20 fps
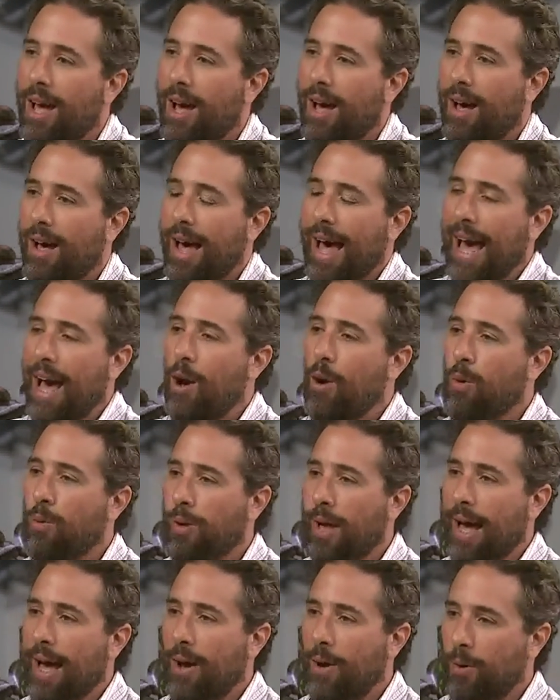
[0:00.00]
uh, how,
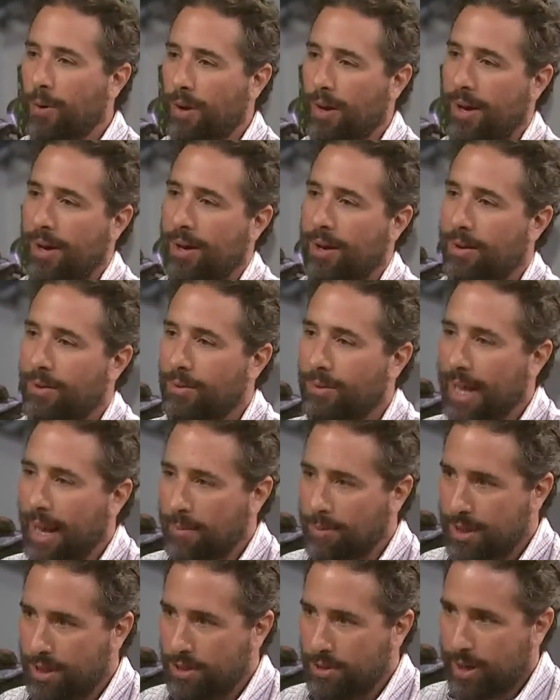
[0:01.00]
how uh,
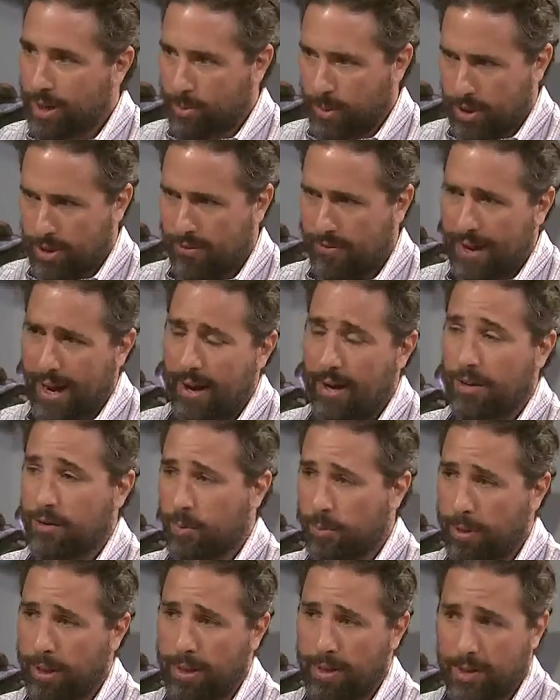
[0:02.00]
Lyme disease transmission varies
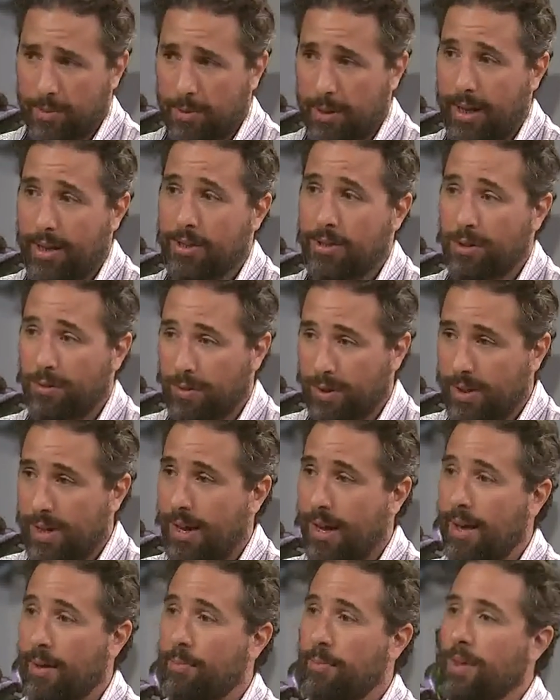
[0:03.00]
from place to place and over
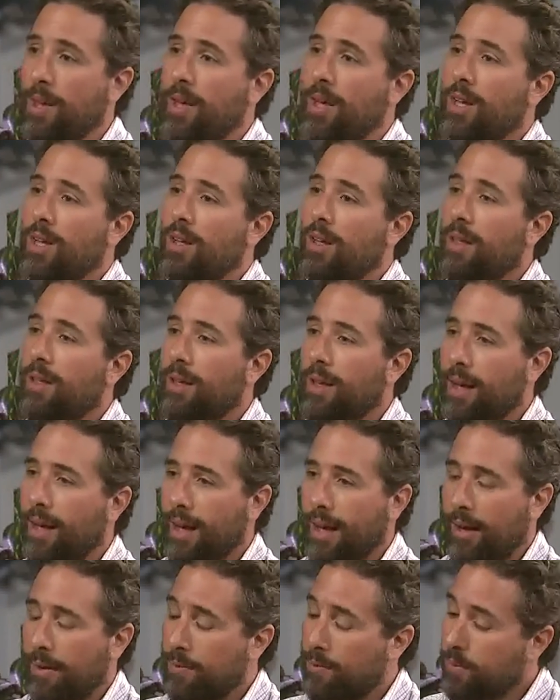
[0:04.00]
time.
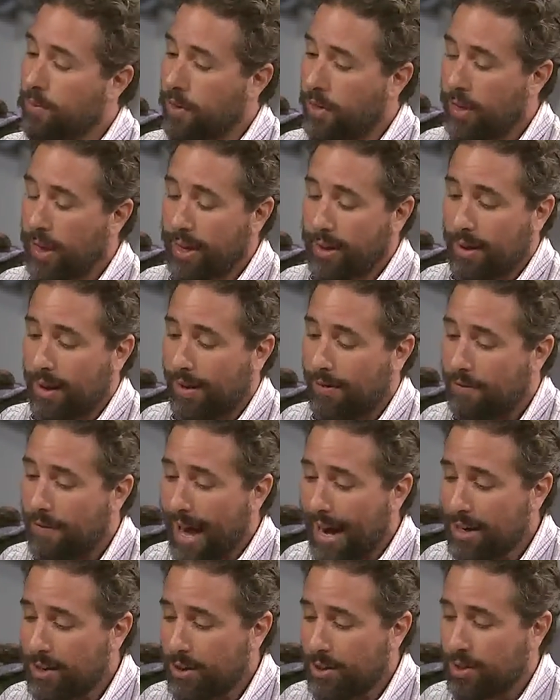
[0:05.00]
Uh, thing, uh,
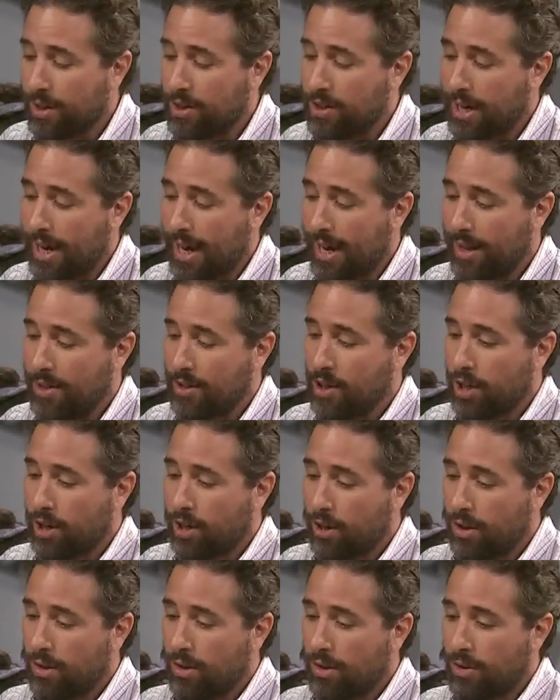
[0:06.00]
factors such as
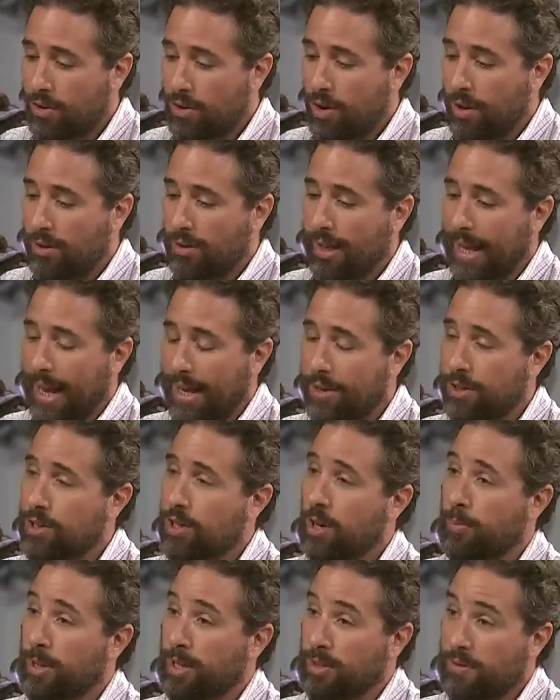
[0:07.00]
land
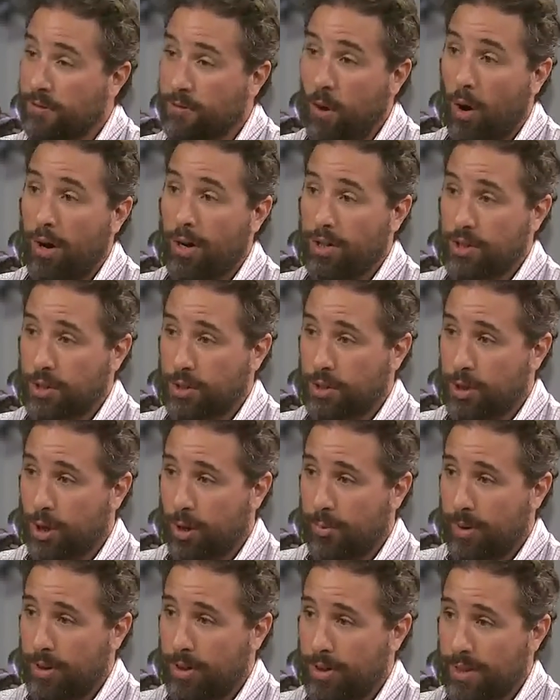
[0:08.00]
disturbance, forest
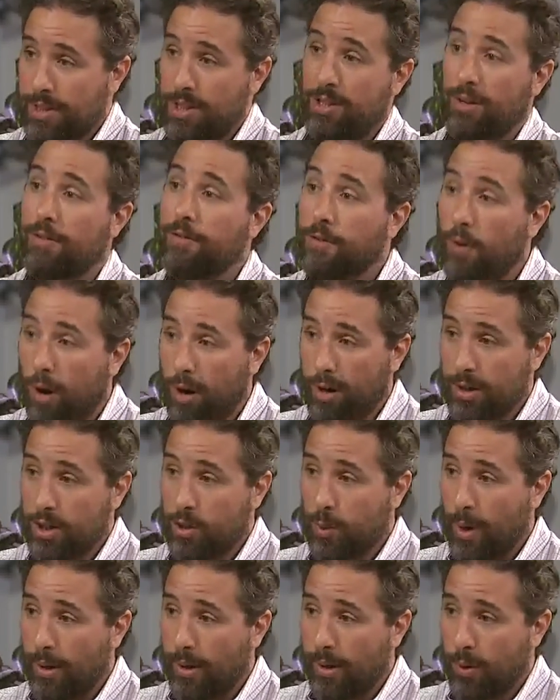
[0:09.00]
disturbance. This is a
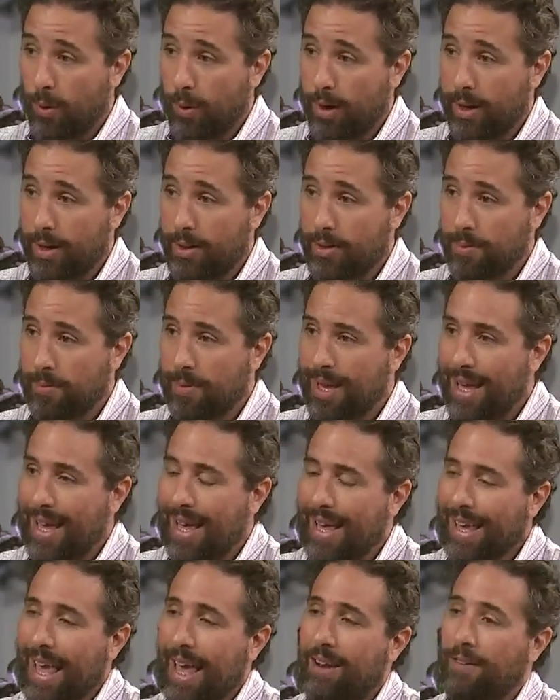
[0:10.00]
forest-dwelling organism.
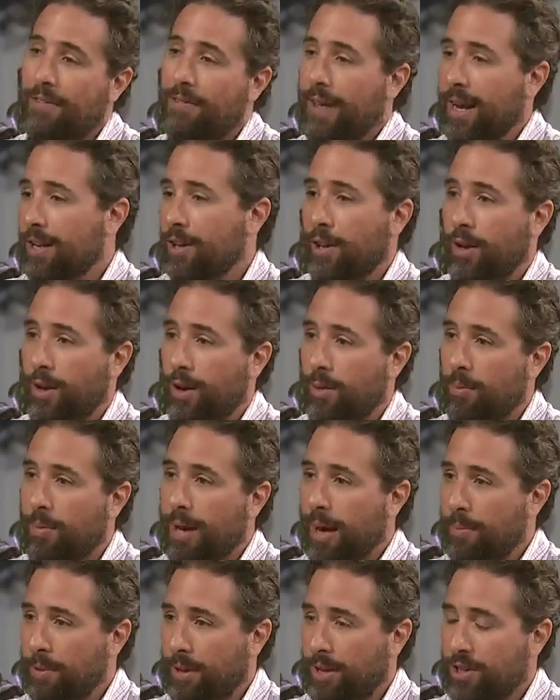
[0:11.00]
Can affect their
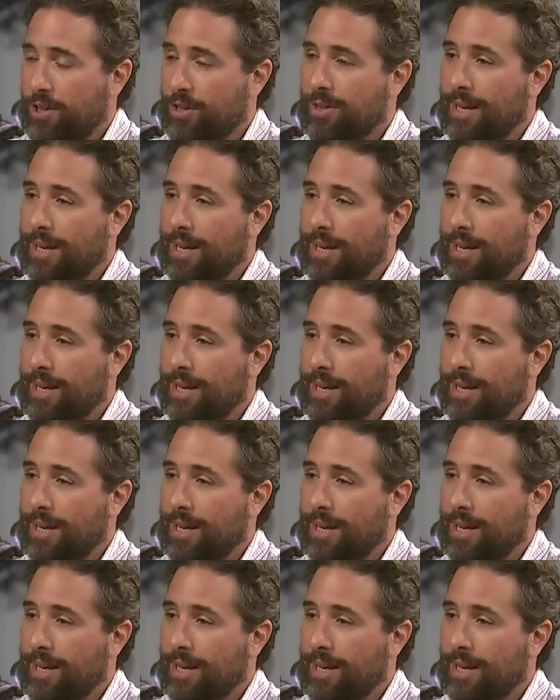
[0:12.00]
population